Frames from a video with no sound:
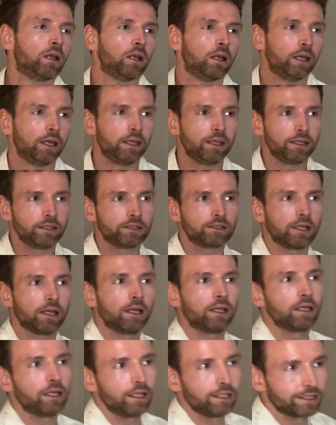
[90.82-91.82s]
It's
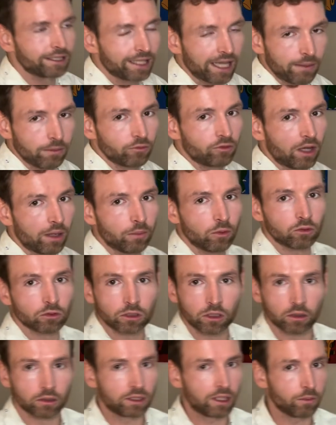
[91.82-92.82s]
a game of doubles.
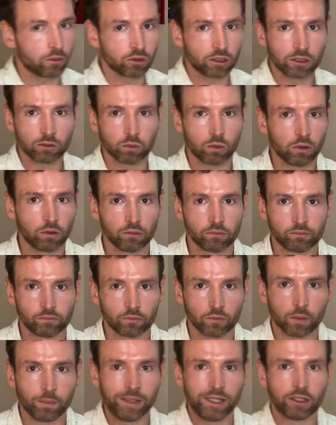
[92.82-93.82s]
Look, doubles is what
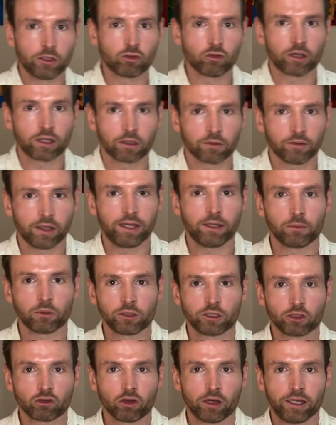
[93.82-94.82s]
the meat and drink of
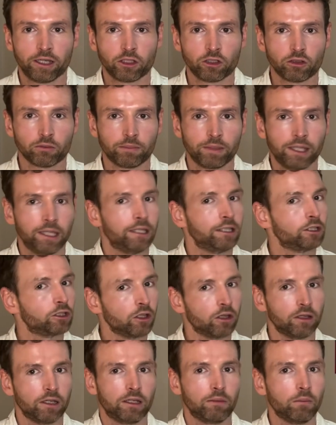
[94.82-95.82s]
anybody's training should be.
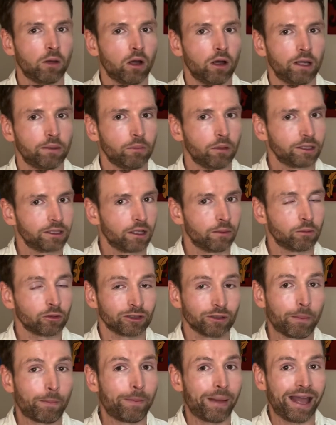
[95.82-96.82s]
Certainly mine. My doubles
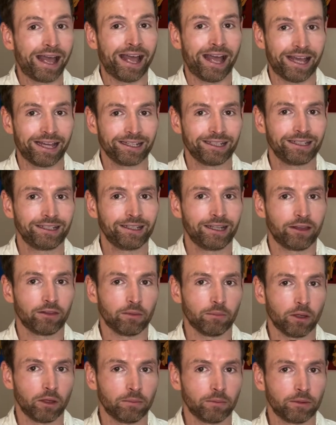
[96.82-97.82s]
are bad at
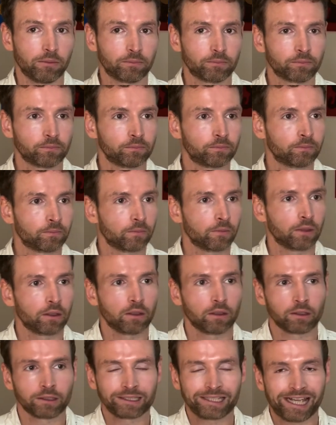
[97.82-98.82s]
the moment.
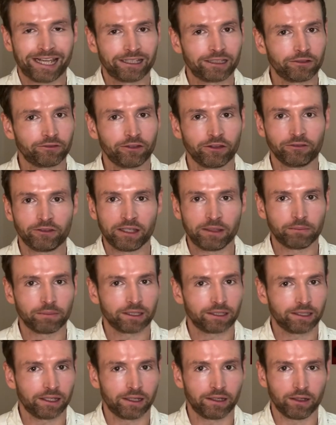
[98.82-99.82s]
10 to
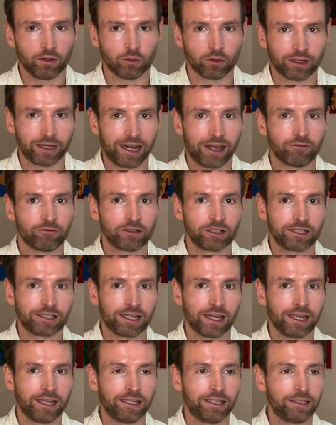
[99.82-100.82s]
15% on an average
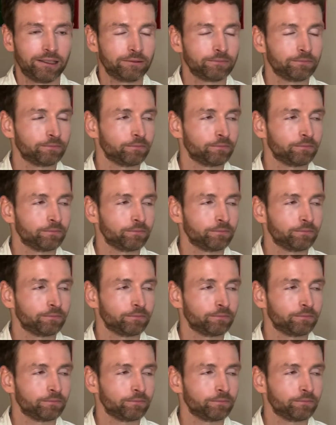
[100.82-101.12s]
day.